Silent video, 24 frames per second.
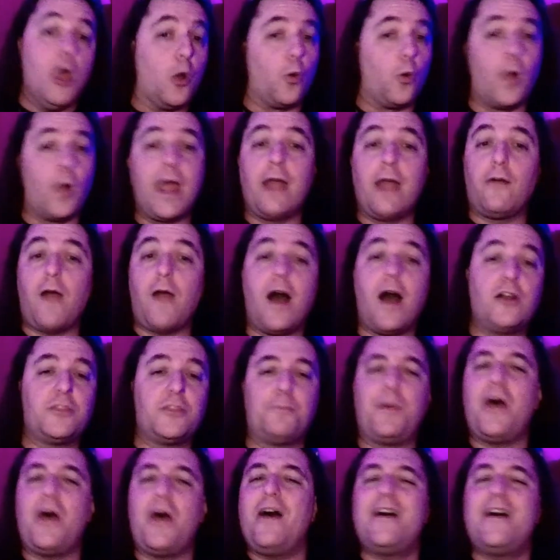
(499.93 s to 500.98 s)
where all the
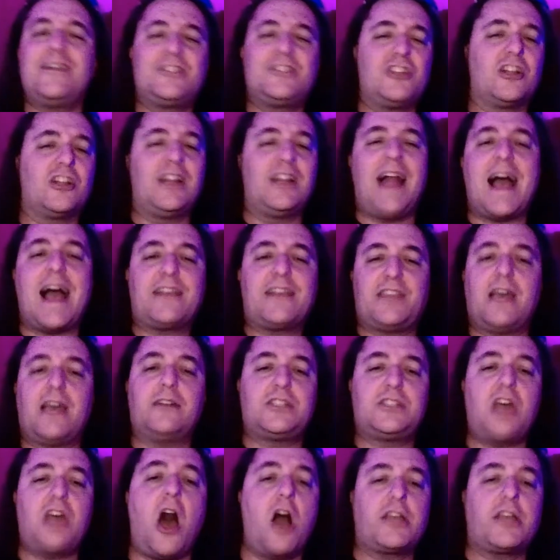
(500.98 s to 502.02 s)
birds look like they're
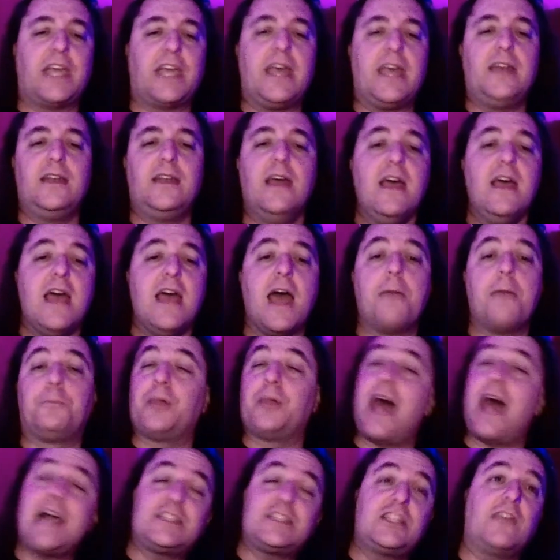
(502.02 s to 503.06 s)
talking and
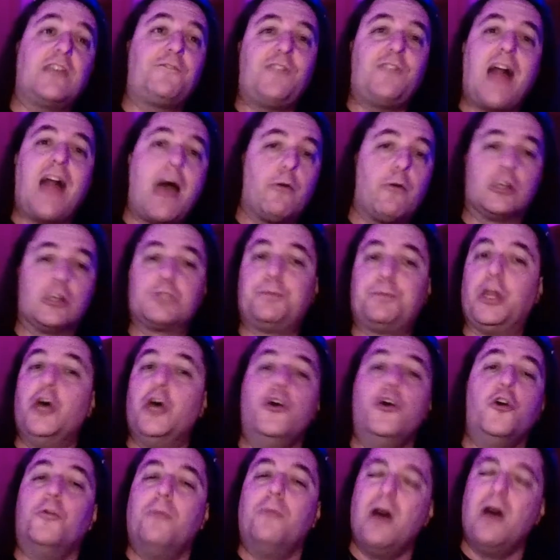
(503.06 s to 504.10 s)
plastic flowers
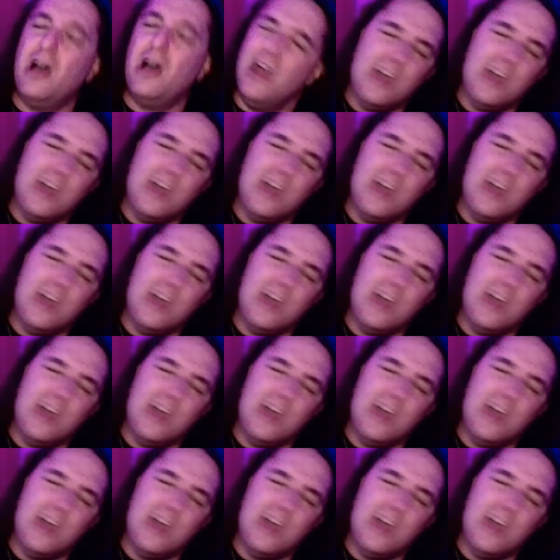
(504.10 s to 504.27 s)
bloom,